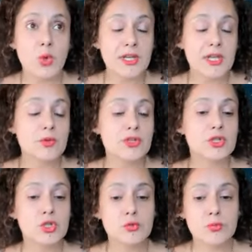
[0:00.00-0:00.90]
working with a
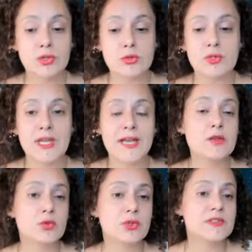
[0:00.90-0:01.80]
human or an
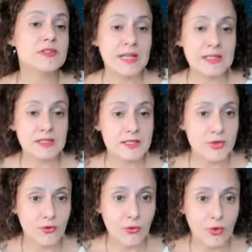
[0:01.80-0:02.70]
animal, it's slightly
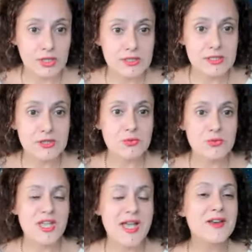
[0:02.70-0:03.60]
different. So the
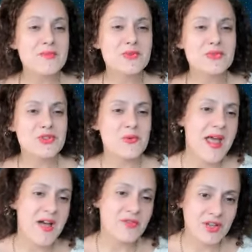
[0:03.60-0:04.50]
mm-hmm. animals don't
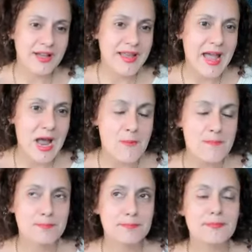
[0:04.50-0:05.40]
have an I am.